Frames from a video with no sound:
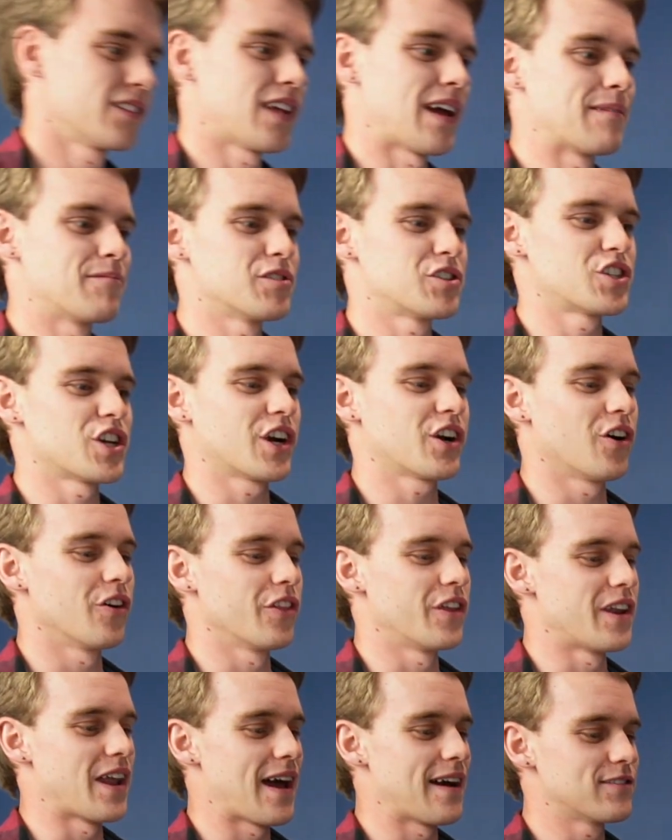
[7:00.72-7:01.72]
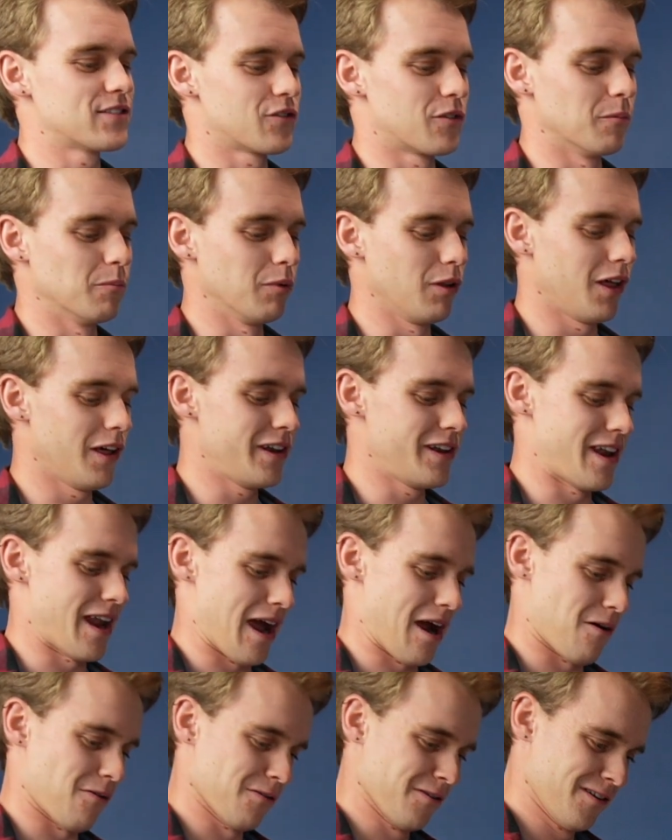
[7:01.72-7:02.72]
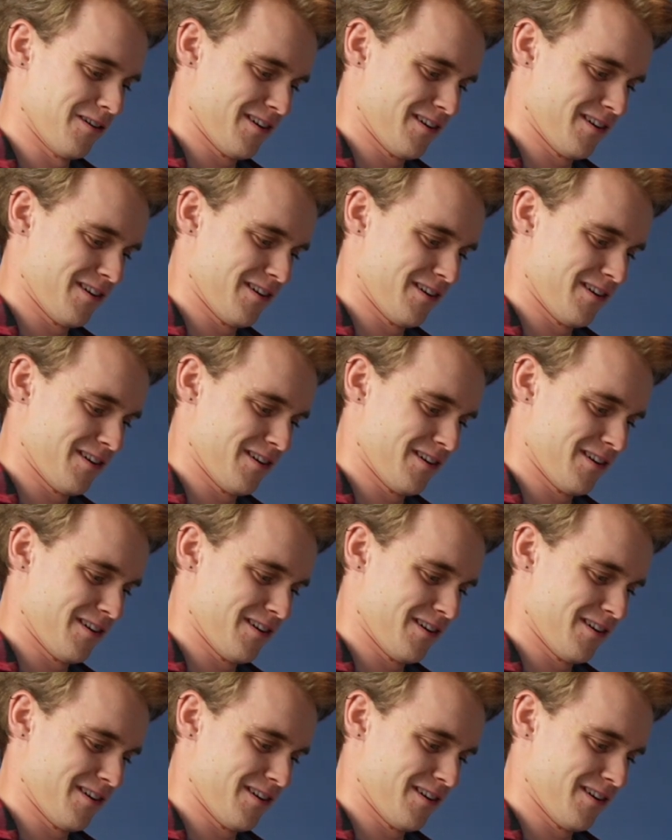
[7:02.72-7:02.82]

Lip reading: Time to check all the knives for blood now.